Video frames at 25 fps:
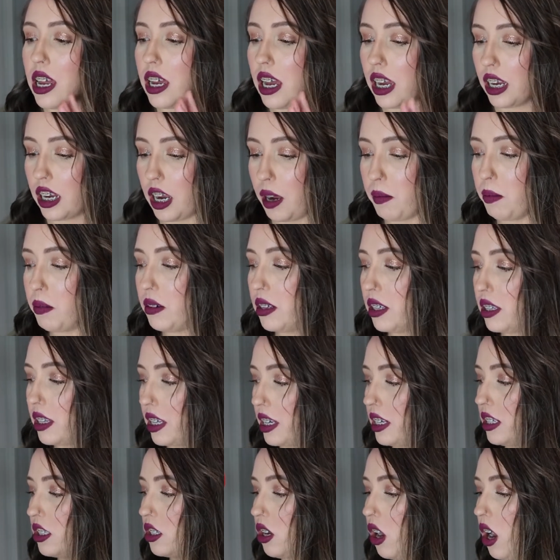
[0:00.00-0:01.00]
a couple of
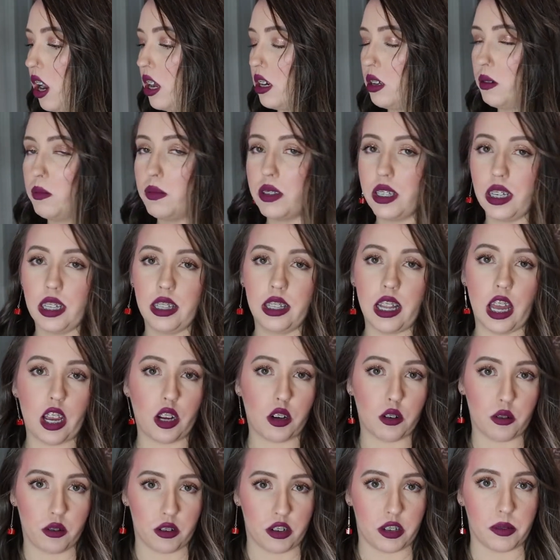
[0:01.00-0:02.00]
these items in
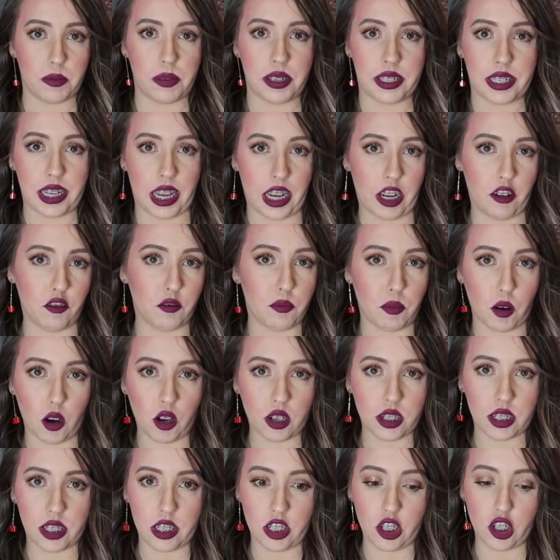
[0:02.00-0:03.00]
their Christmas Eve
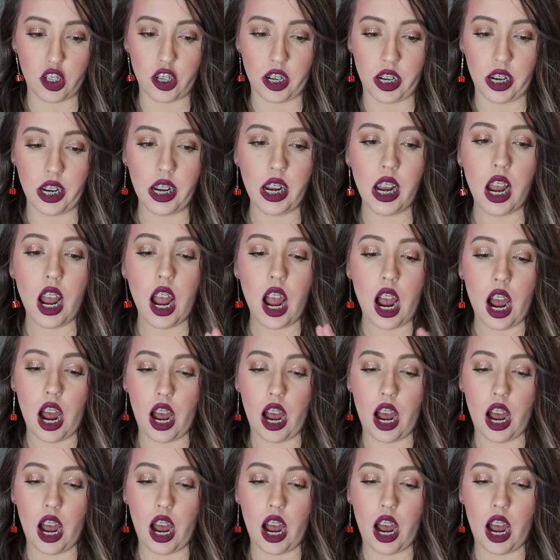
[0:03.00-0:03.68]
box this year.